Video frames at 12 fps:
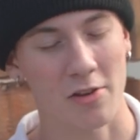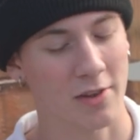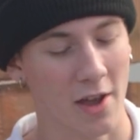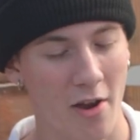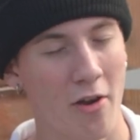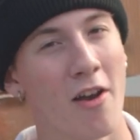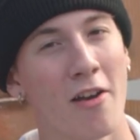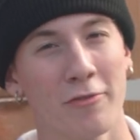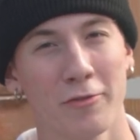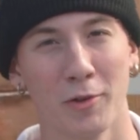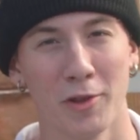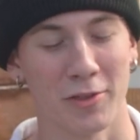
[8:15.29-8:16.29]
your tire
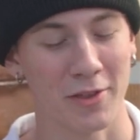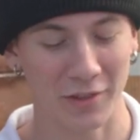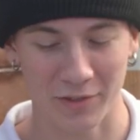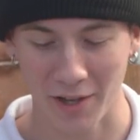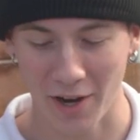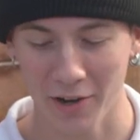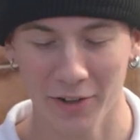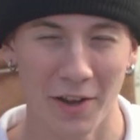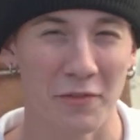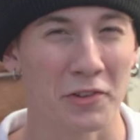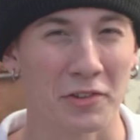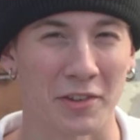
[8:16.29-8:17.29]
off with these tire
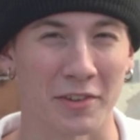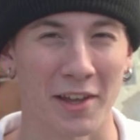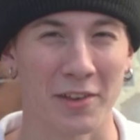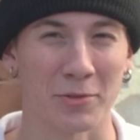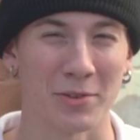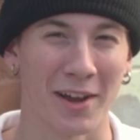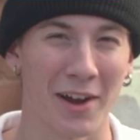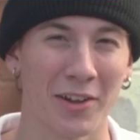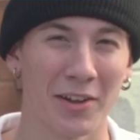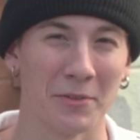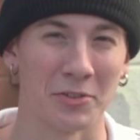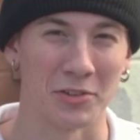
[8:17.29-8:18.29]
levers because that's what tire
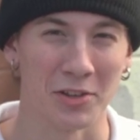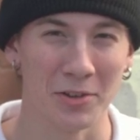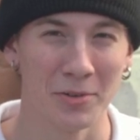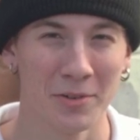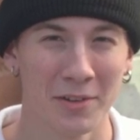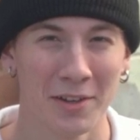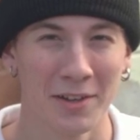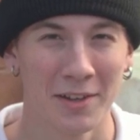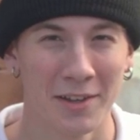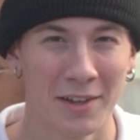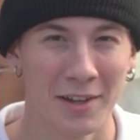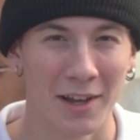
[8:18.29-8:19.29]
levers do.
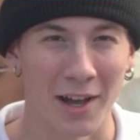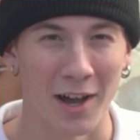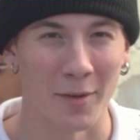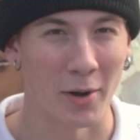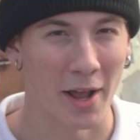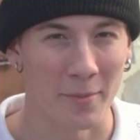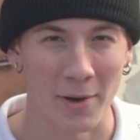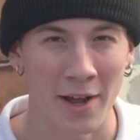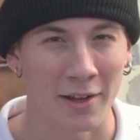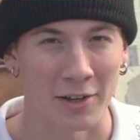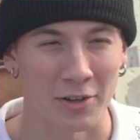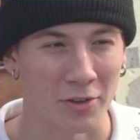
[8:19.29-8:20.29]
But I'm
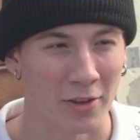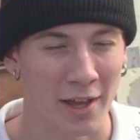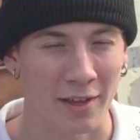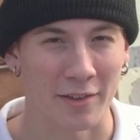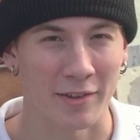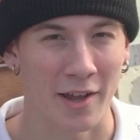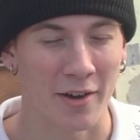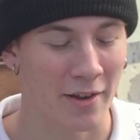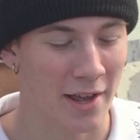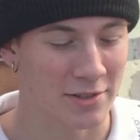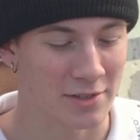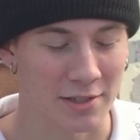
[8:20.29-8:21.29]
not gonna do that because I don't
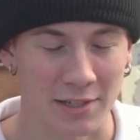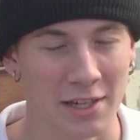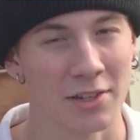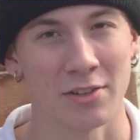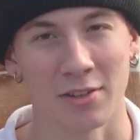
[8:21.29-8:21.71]
actually need